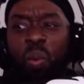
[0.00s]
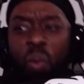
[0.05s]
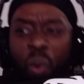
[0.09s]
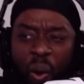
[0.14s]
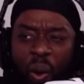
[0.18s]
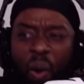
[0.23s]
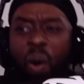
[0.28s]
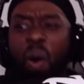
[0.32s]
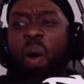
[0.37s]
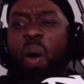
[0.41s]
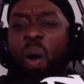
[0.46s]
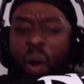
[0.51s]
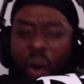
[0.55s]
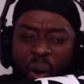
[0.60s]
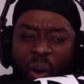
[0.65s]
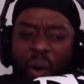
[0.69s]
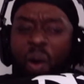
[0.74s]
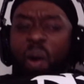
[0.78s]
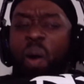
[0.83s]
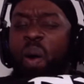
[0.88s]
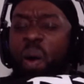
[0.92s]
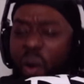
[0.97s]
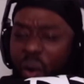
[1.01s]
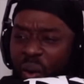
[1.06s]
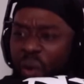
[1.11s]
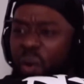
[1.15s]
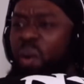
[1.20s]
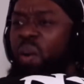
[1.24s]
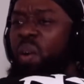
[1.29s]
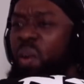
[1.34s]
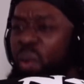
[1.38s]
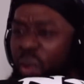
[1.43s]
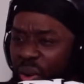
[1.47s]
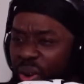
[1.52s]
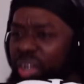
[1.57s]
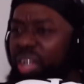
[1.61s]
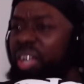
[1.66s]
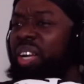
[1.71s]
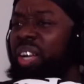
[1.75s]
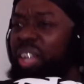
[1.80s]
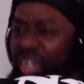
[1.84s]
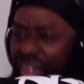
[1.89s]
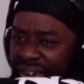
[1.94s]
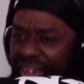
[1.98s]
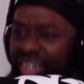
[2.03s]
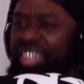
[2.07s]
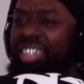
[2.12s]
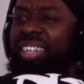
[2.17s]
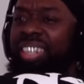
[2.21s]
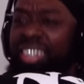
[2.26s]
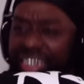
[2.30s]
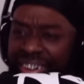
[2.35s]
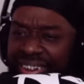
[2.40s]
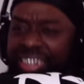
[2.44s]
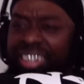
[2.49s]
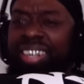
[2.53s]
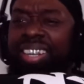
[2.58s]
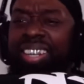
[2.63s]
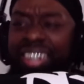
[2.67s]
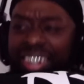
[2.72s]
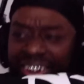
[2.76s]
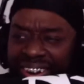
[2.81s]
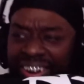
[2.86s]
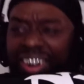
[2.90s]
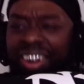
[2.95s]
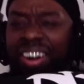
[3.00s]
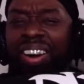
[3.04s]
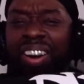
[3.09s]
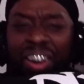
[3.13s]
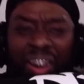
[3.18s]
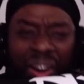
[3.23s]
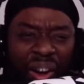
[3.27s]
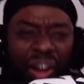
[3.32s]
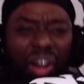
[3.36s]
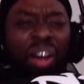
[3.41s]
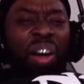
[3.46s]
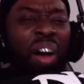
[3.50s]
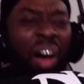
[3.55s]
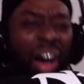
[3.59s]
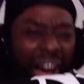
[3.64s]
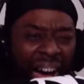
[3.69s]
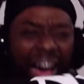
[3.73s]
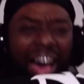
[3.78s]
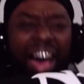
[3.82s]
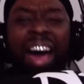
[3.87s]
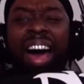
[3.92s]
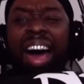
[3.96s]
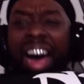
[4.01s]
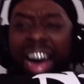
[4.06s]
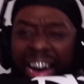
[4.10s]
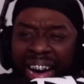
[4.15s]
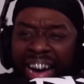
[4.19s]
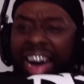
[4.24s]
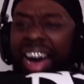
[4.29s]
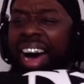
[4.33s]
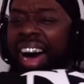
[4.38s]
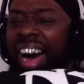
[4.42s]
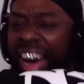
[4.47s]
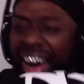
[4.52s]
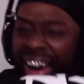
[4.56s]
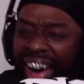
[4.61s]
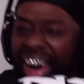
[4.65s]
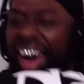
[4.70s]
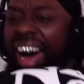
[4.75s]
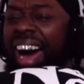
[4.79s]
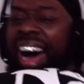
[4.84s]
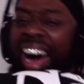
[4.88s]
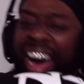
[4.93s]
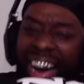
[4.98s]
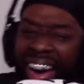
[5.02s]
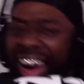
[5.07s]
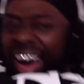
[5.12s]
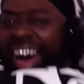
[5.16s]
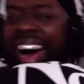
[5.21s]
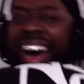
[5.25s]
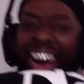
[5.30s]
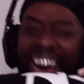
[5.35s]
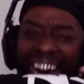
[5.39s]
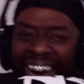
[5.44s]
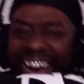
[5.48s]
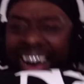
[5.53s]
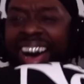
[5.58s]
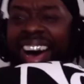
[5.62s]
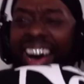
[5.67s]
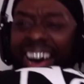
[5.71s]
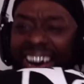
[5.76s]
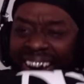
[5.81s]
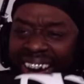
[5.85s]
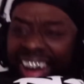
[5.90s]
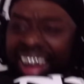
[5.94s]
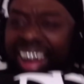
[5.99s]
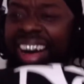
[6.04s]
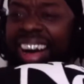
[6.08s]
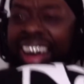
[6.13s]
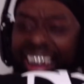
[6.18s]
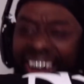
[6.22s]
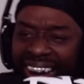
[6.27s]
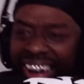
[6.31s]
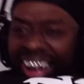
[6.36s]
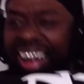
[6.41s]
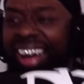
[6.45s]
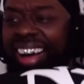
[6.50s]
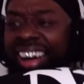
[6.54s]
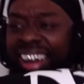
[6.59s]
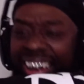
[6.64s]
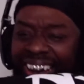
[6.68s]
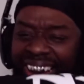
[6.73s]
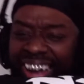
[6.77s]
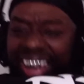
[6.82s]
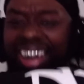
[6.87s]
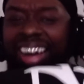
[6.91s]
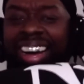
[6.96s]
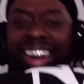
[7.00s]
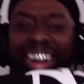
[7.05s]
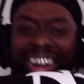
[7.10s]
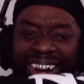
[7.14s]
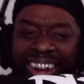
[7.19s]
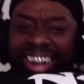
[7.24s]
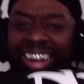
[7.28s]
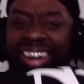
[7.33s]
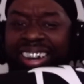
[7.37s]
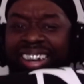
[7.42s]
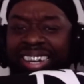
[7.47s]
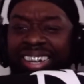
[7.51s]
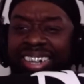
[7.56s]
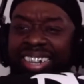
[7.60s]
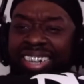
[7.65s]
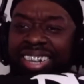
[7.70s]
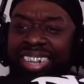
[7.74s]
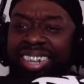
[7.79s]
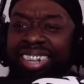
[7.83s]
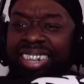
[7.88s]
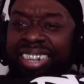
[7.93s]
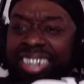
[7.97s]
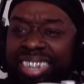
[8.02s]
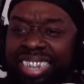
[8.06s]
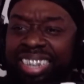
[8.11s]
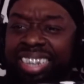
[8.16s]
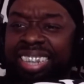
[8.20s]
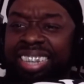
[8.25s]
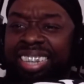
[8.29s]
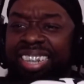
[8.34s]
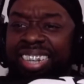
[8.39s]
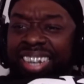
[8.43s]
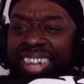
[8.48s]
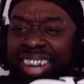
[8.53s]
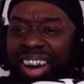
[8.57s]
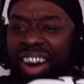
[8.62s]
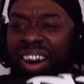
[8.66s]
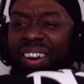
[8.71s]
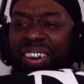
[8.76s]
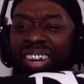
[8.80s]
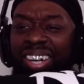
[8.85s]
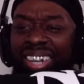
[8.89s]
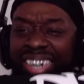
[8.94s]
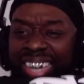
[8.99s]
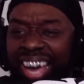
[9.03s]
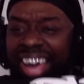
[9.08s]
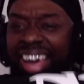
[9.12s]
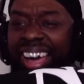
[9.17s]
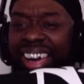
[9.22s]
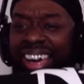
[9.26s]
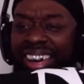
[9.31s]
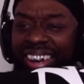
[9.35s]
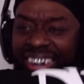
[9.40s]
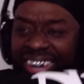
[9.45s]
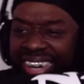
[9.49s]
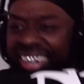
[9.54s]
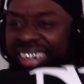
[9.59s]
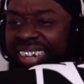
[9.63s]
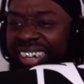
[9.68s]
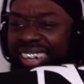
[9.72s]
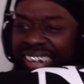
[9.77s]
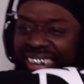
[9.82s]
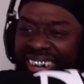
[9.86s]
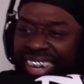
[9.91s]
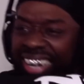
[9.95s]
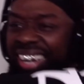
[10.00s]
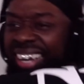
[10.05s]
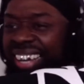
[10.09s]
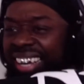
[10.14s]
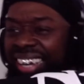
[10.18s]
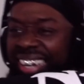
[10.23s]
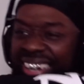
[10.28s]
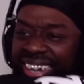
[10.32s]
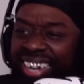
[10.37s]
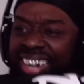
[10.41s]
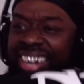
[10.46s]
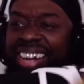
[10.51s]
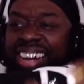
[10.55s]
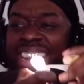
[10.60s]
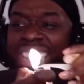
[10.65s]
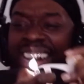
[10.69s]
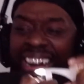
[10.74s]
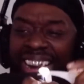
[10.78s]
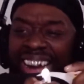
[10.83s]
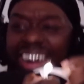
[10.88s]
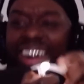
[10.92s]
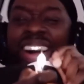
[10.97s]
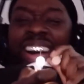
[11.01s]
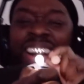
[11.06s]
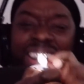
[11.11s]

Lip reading: Ooh. When it be coming to kicking the verse, I built mine from the dirt like potatoes. I'm going in. Y'all know I've always been this guy. Y'all know I'm taking these rappers and turning them into some french fries.